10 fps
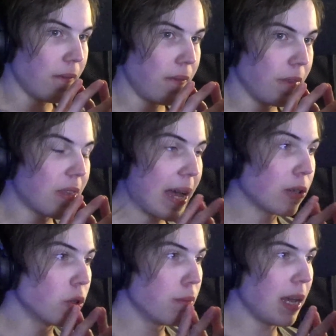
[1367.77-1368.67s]
that
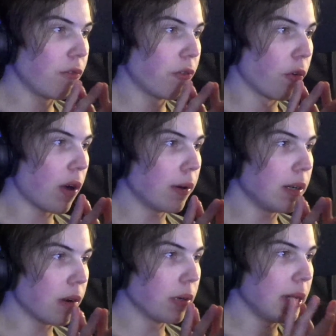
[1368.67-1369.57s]
could make for very,
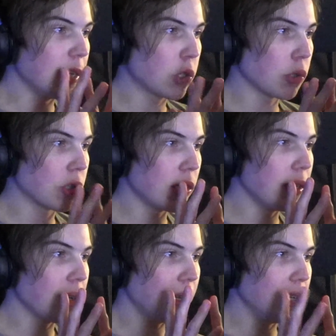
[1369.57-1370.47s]
very
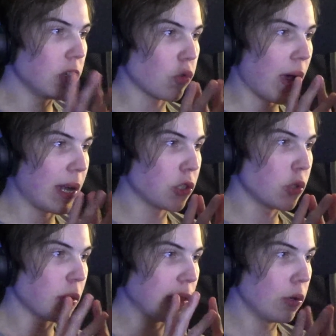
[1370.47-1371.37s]
interesting interactions
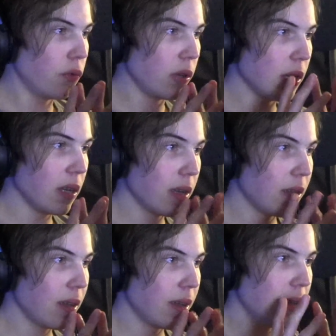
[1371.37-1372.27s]
with Luffy.
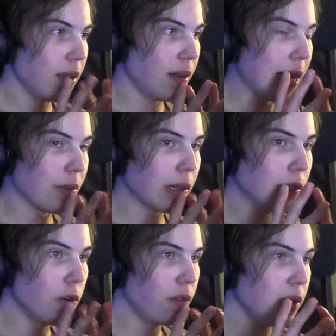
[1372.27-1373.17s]
Now that
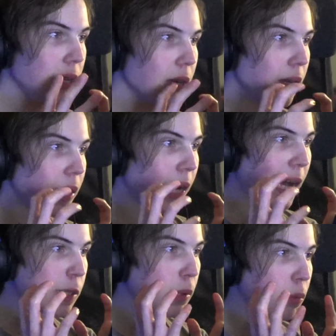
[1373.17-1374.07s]
Luffy
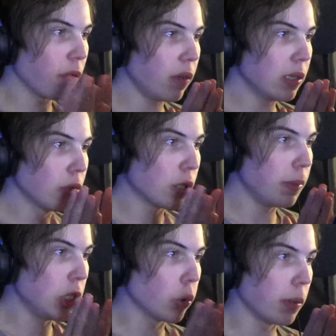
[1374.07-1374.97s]
has been revealed to
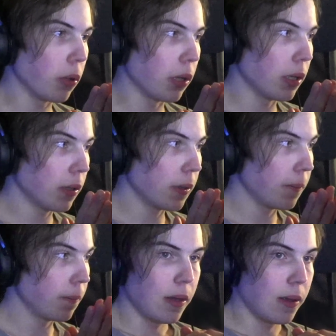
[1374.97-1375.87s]
be Joy Boy.
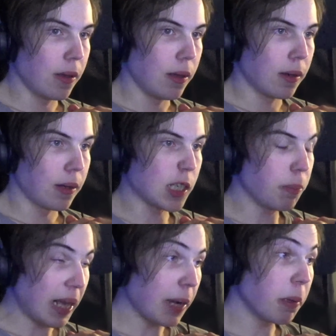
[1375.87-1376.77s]
Because
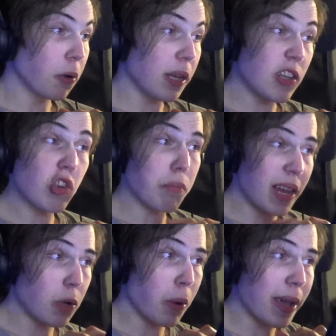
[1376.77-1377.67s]
Blackbeard is in
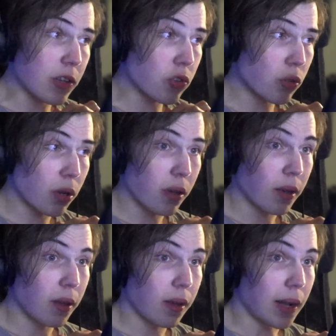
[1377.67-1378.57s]
many ways
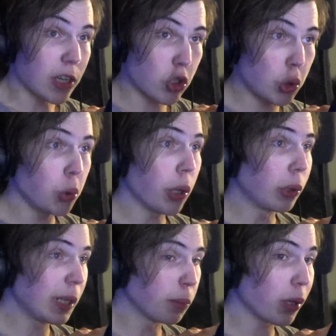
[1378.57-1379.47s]
a
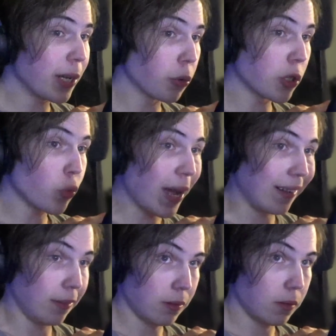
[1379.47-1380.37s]
pseudo-liberator as
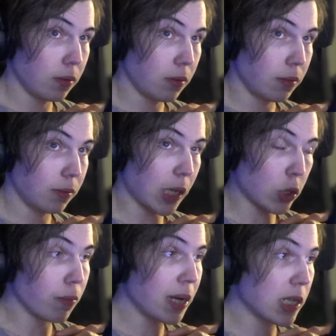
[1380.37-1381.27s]
well. That's what makes